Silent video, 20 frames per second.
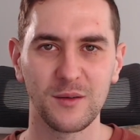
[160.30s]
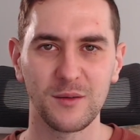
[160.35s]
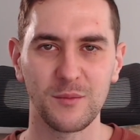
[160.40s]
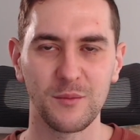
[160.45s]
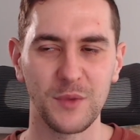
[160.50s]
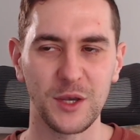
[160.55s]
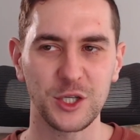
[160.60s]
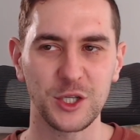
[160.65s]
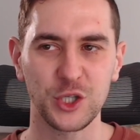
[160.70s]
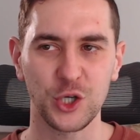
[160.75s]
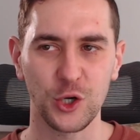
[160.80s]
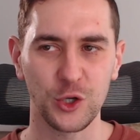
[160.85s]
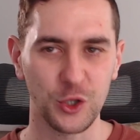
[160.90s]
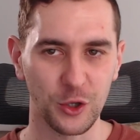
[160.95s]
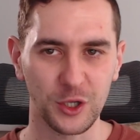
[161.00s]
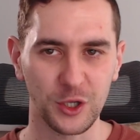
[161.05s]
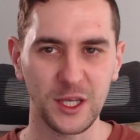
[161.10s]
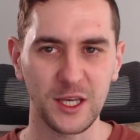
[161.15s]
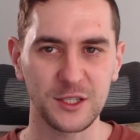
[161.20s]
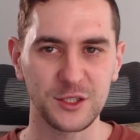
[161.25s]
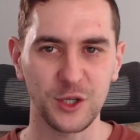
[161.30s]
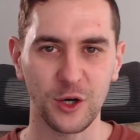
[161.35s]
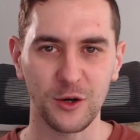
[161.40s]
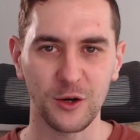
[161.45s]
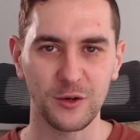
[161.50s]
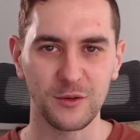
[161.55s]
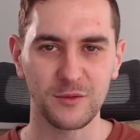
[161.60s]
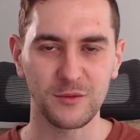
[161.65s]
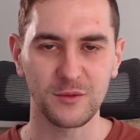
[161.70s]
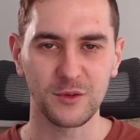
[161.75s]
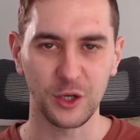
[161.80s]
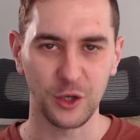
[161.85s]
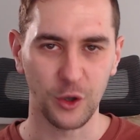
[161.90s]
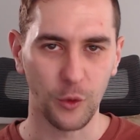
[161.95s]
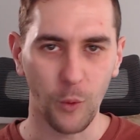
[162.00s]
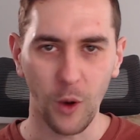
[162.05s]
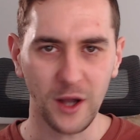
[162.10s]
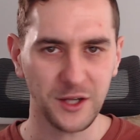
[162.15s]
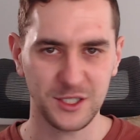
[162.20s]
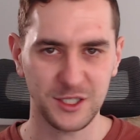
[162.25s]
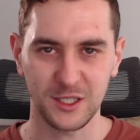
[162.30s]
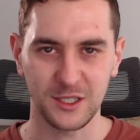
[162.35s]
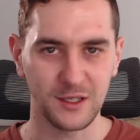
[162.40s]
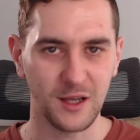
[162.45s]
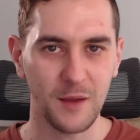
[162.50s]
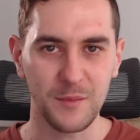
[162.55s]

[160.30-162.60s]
make sure your kids aren't going to watch it.